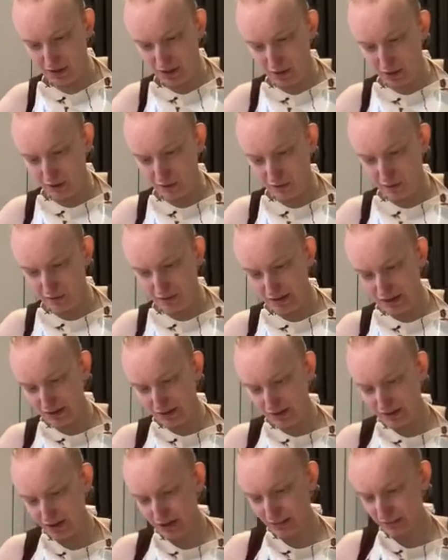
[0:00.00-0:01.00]

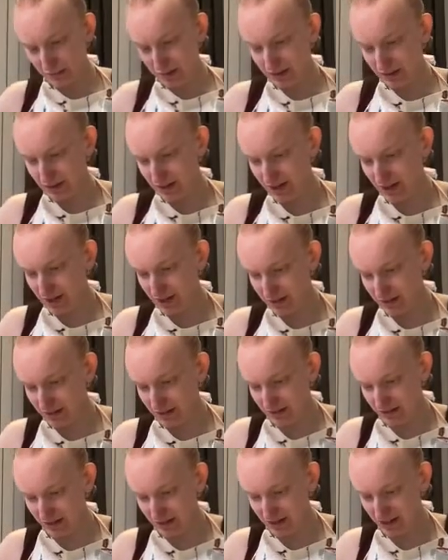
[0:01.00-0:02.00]
Quick tip with
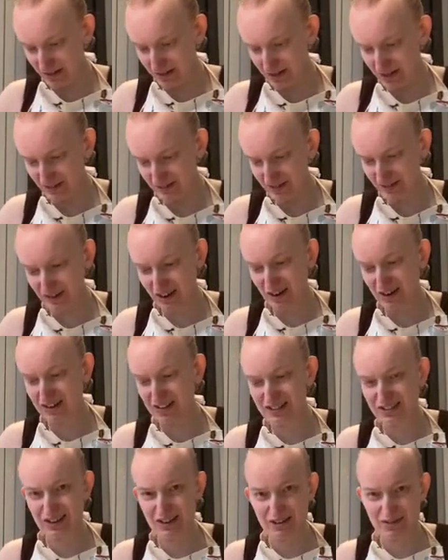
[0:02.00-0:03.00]
this, if you're kind
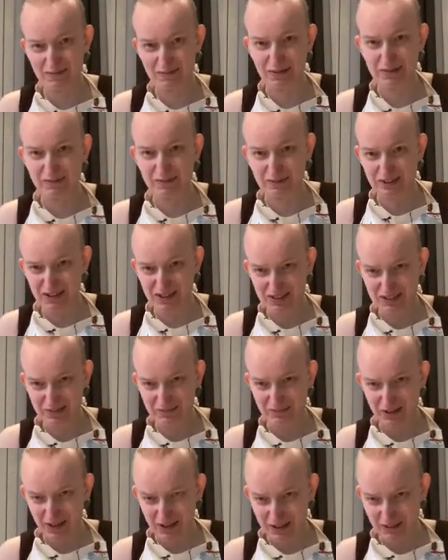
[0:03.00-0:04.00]
of excited people, get
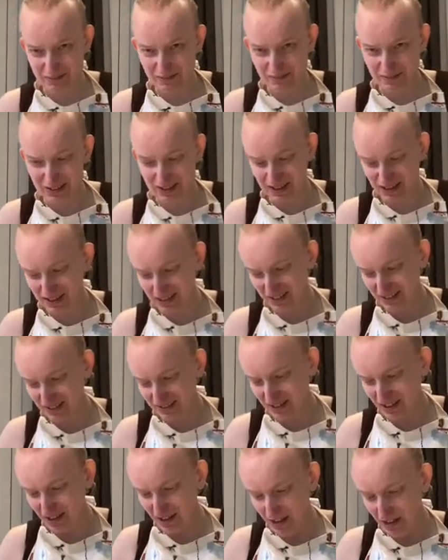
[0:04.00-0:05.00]
some help with it because
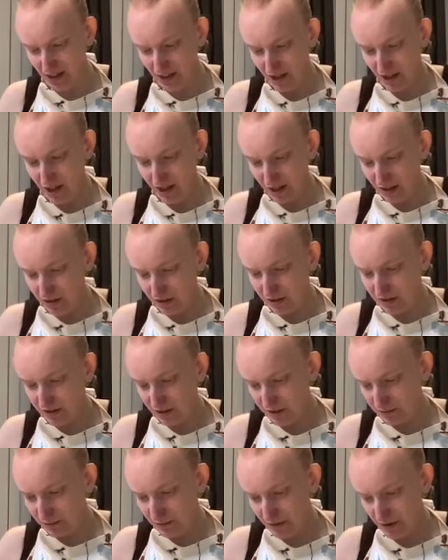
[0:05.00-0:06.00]
you
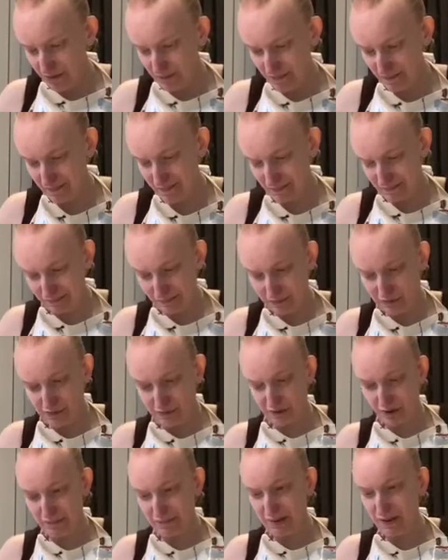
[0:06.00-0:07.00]
don't want to
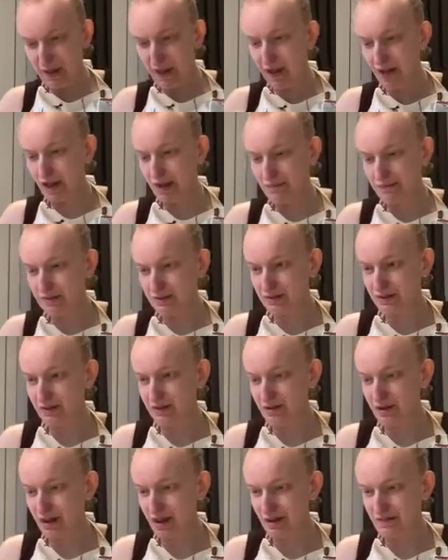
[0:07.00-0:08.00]
drop it
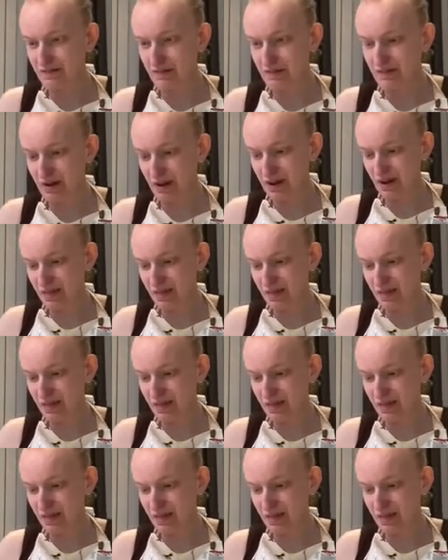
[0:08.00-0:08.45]
absolutely everywhere.